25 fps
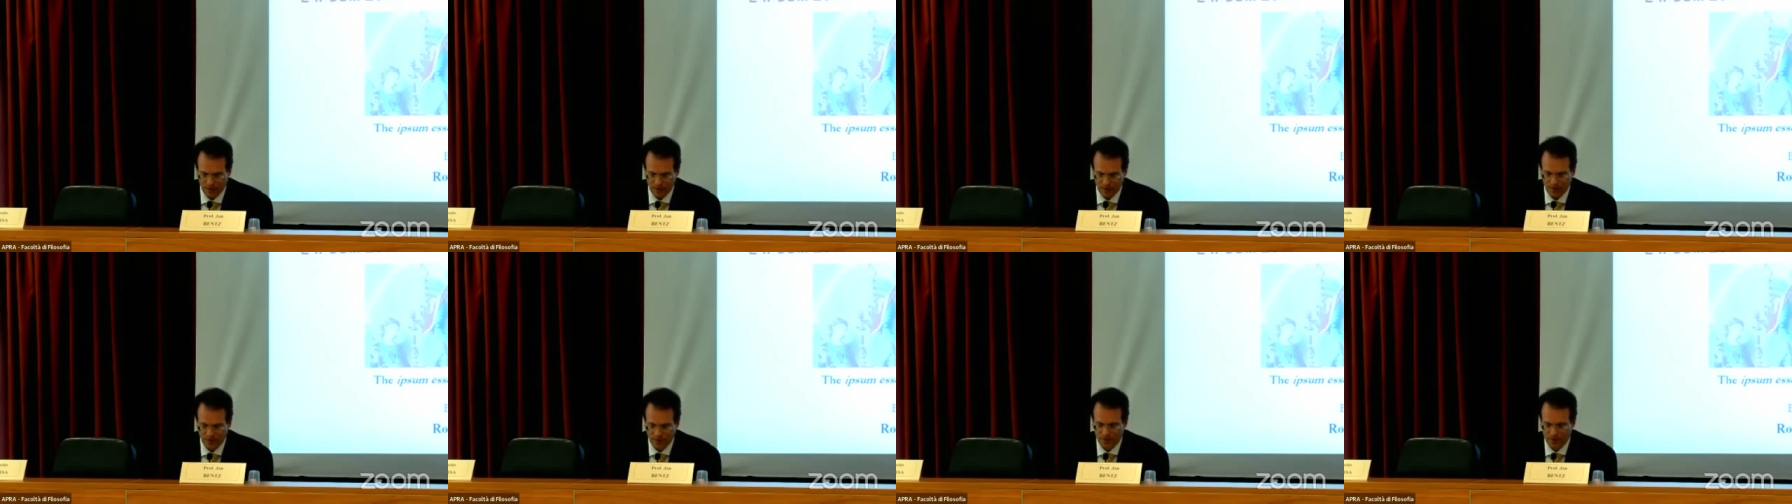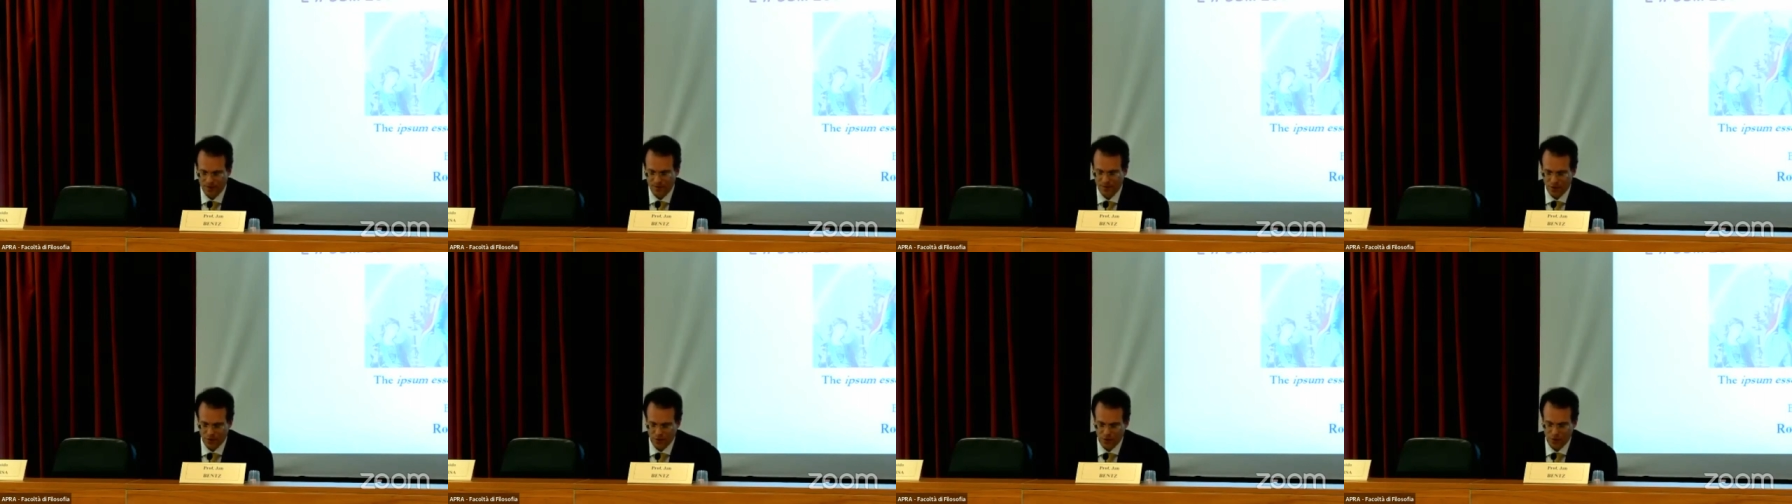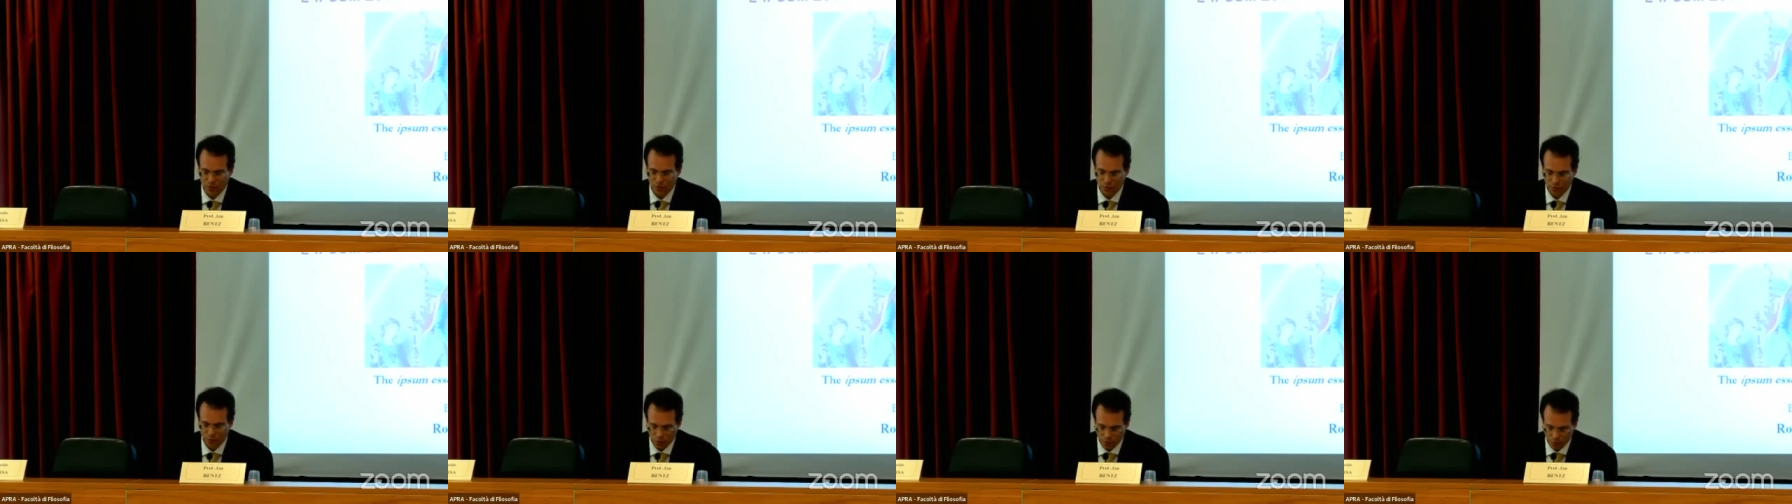This is the
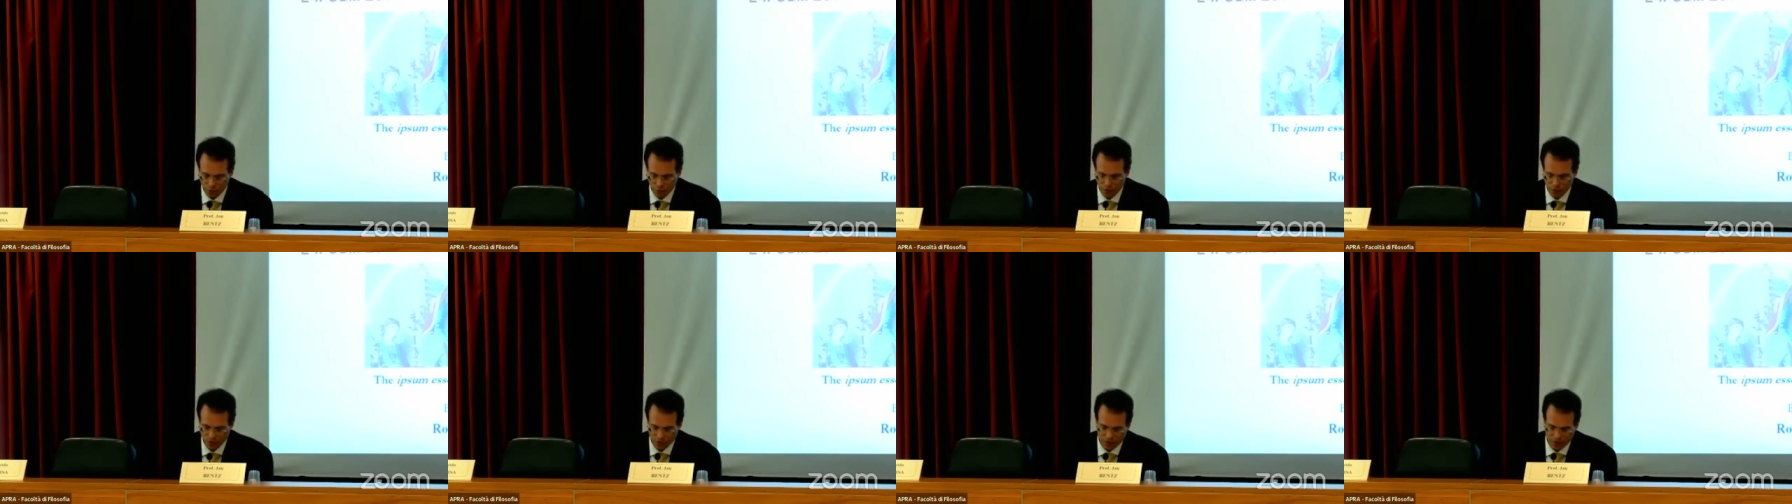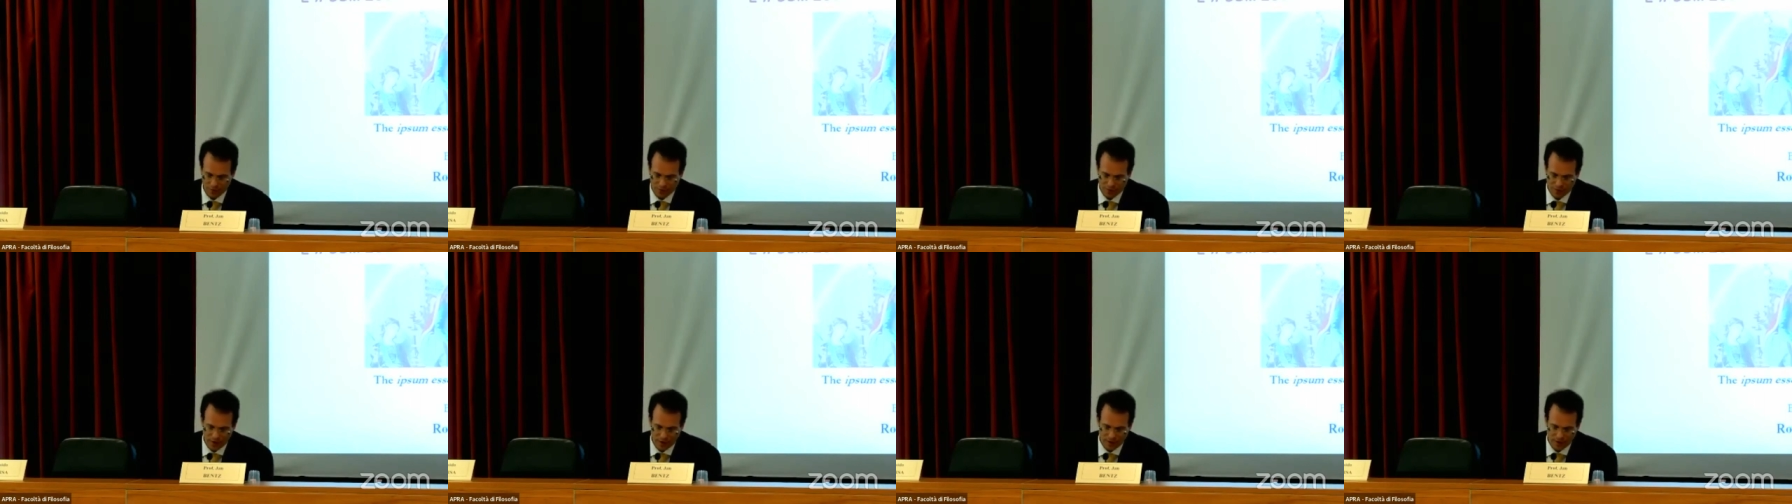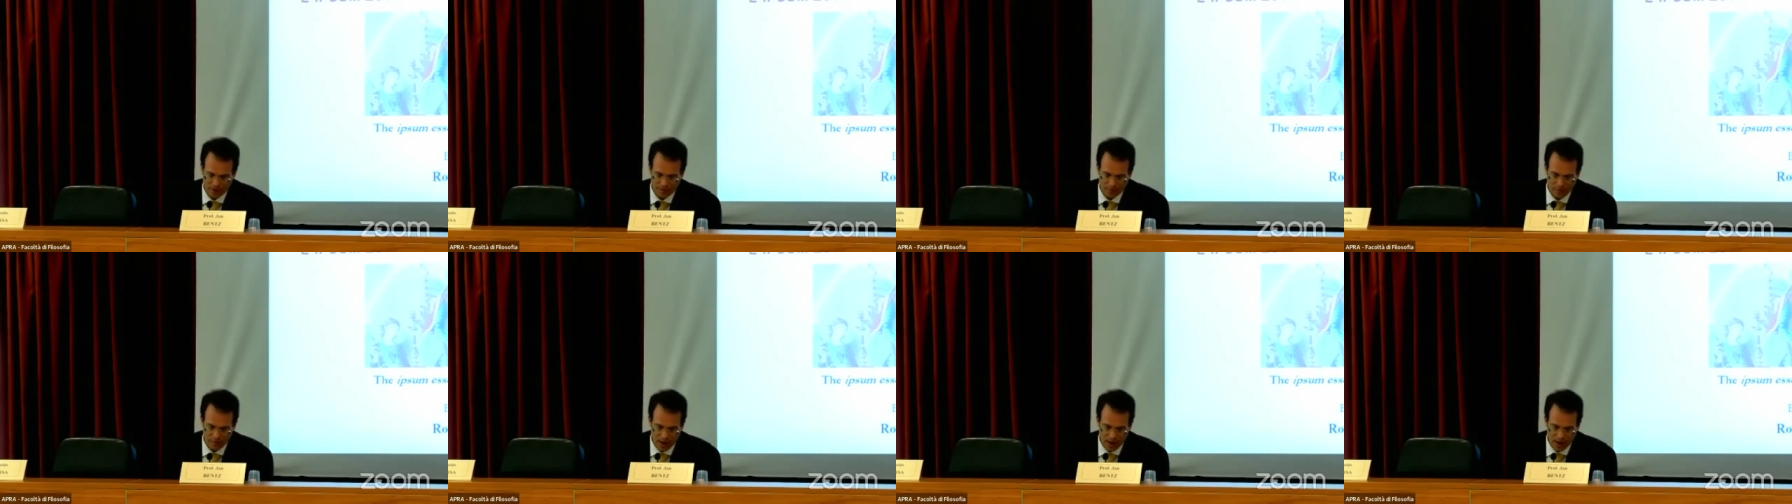very root of the